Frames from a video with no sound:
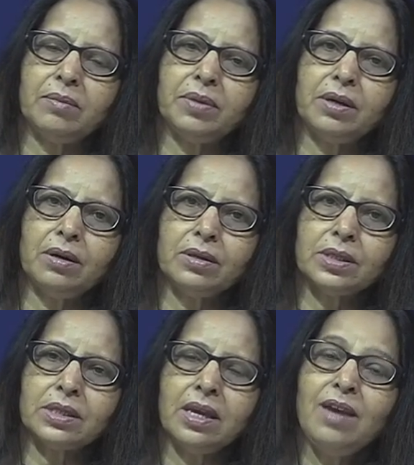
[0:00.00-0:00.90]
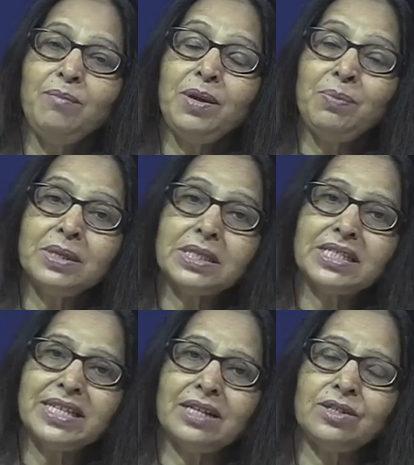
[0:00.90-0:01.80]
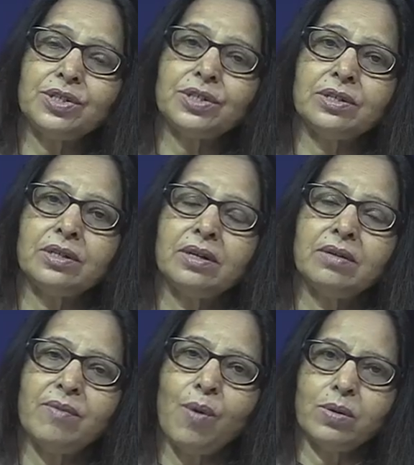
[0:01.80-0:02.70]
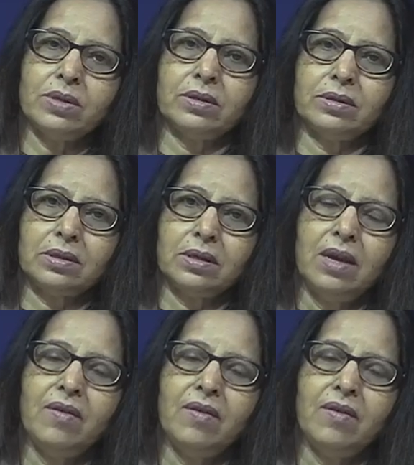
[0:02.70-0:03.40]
because people's attention wanders.